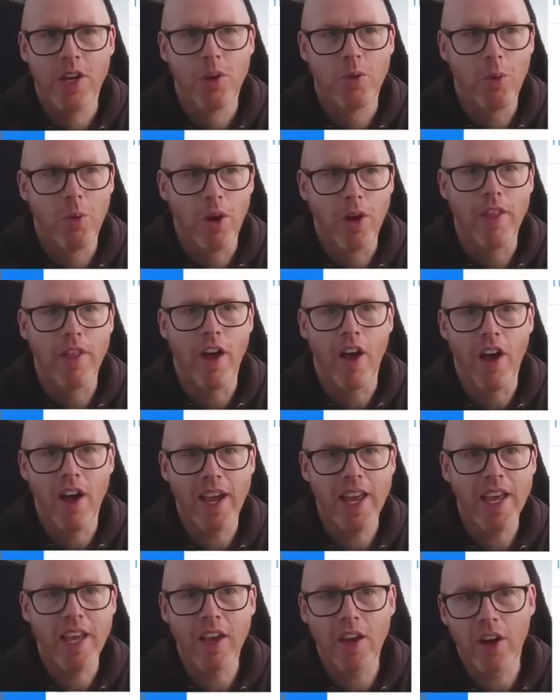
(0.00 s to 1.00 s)
what the
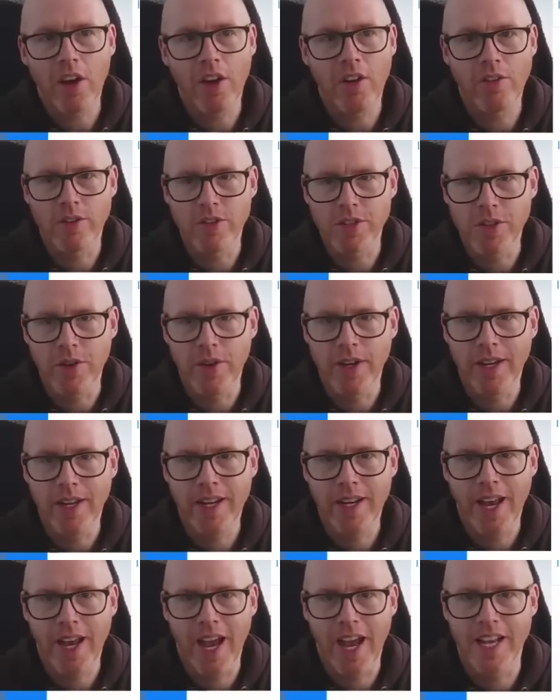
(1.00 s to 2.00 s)
IER are
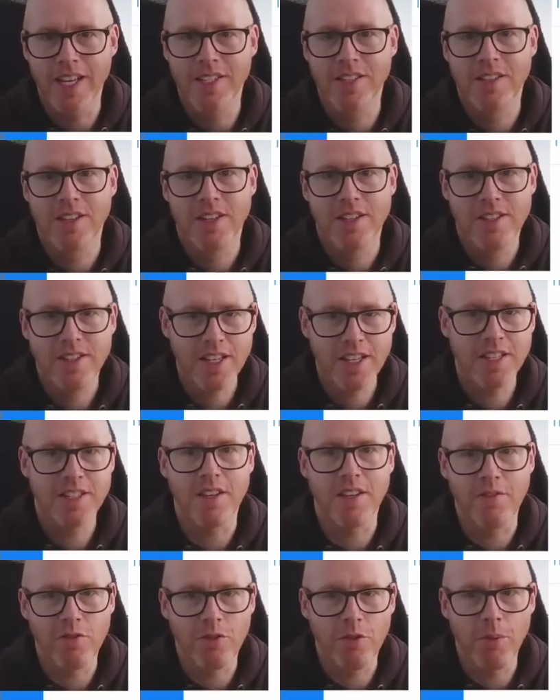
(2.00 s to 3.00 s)
doing as
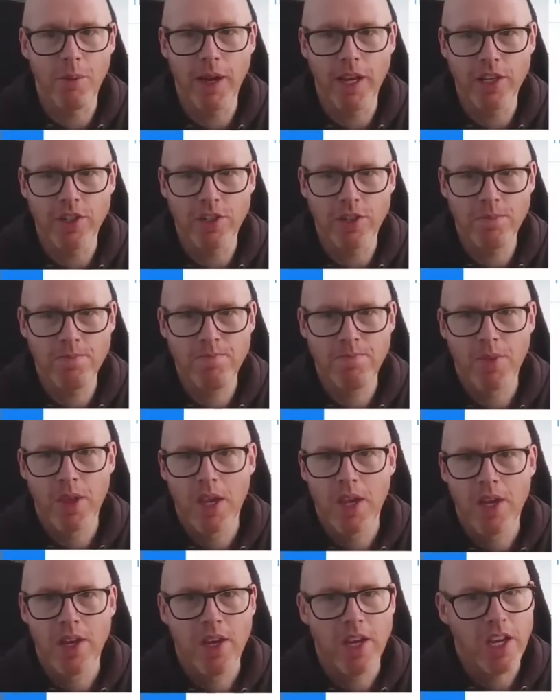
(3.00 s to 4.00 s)
disinformation.
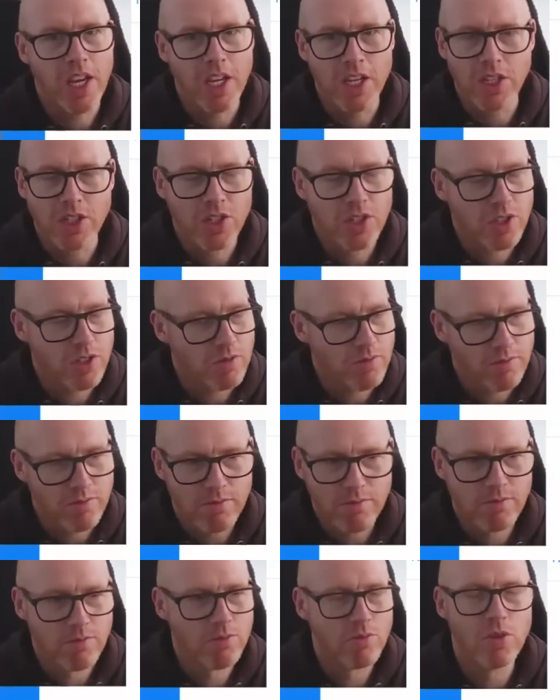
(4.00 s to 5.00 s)
It's
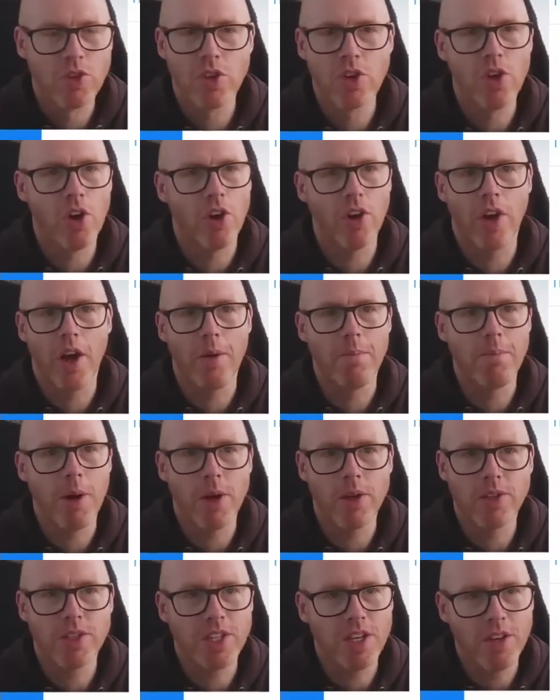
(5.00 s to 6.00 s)
got a
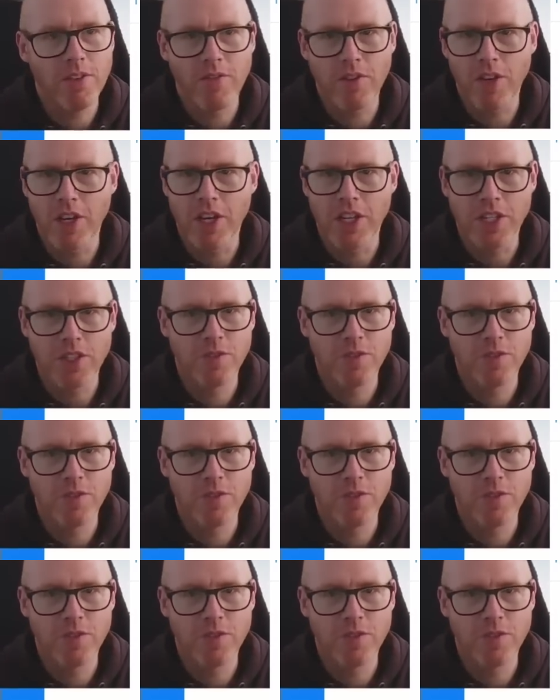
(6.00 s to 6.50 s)
motive, it's